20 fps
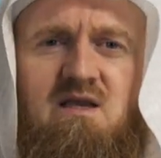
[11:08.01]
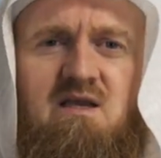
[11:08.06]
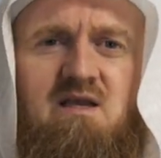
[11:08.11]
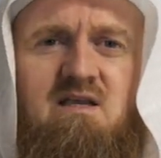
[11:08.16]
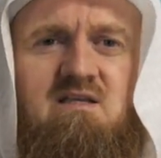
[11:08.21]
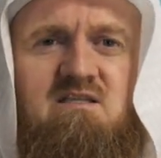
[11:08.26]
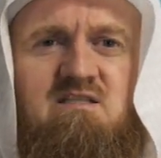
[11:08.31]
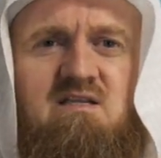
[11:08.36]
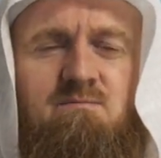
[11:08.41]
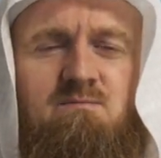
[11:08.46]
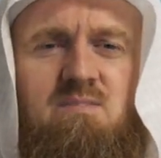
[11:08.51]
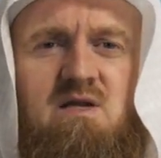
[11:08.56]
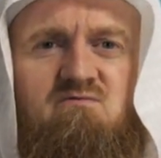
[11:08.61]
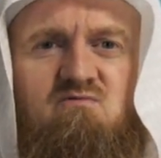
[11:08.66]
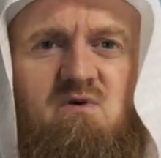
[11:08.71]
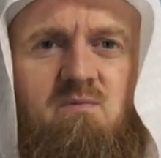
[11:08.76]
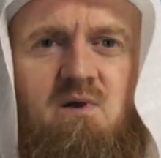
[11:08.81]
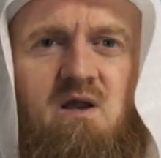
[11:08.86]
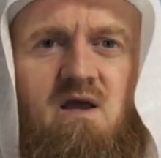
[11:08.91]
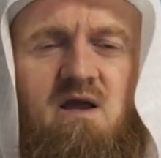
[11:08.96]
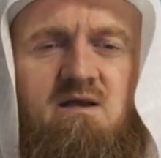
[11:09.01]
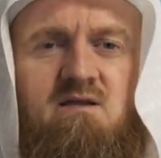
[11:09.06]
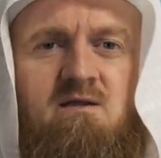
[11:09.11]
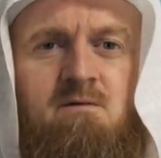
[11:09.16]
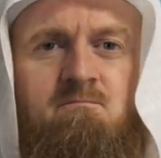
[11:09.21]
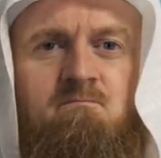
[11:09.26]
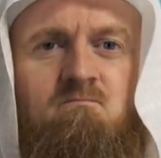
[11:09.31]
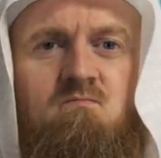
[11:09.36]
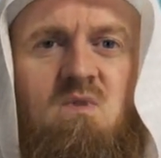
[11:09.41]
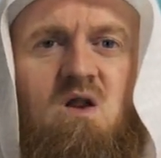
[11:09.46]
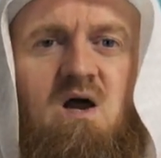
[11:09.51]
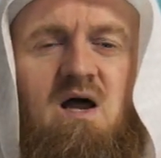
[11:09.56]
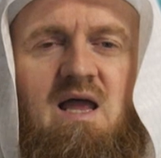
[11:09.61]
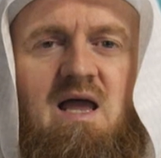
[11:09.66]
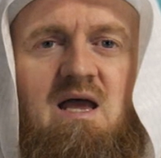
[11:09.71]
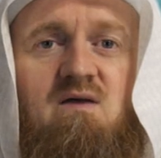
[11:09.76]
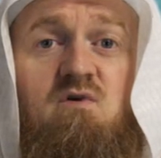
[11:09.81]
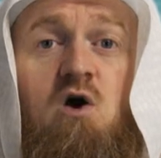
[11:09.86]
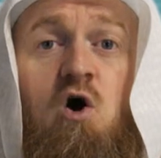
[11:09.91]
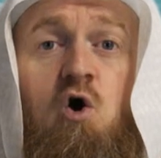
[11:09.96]
He simply replied, I
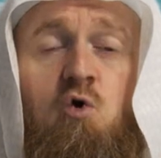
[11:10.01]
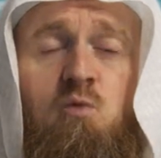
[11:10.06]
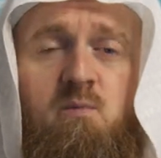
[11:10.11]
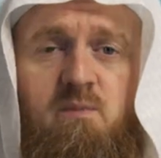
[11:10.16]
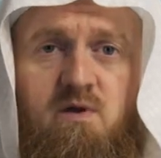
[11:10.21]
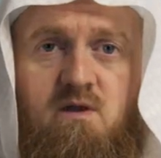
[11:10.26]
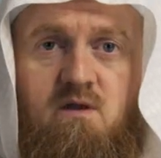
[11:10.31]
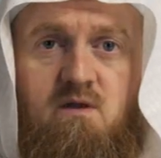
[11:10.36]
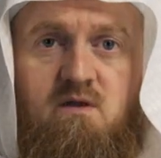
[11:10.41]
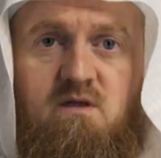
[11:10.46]
have hope